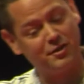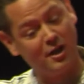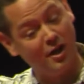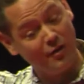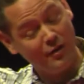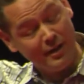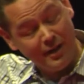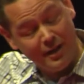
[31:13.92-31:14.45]

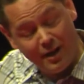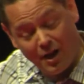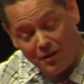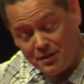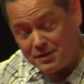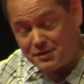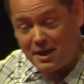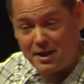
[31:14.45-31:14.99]
So
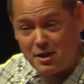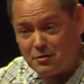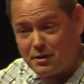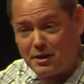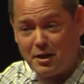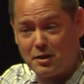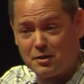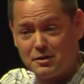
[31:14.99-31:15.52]
on this side
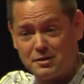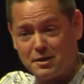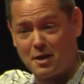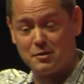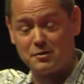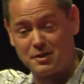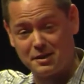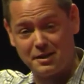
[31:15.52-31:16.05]
over here,
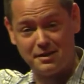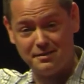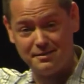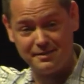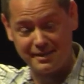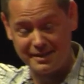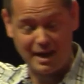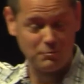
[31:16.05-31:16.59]
Gonçalo's going to,
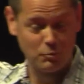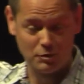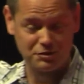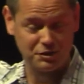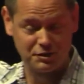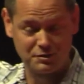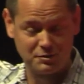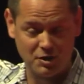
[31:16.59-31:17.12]
and I won't
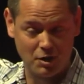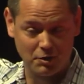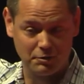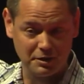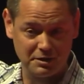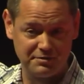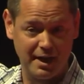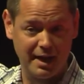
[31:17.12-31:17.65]
just talk
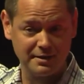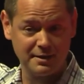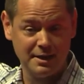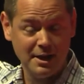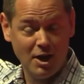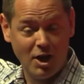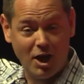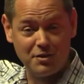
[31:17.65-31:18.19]
really fast.
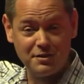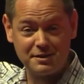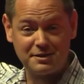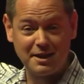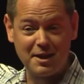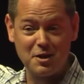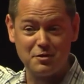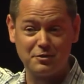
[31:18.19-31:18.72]
On this
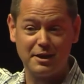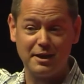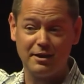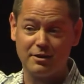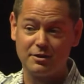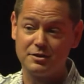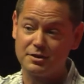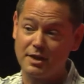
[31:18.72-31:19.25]
side over
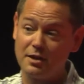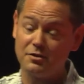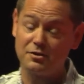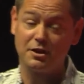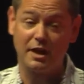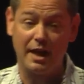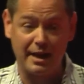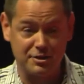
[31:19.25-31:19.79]
here, Gonçalo's
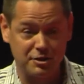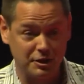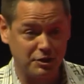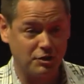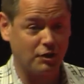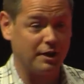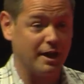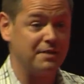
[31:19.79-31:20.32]
going to actually
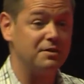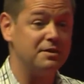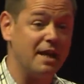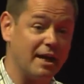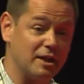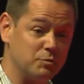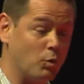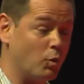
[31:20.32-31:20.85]
create the
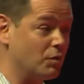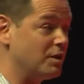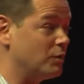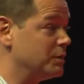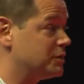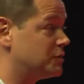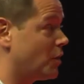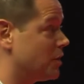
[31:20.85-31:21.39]
dashboard that
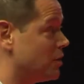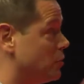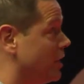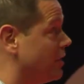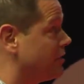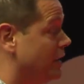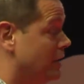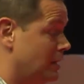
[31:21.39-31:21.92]
we started
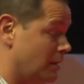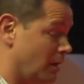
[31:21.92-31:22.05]
with.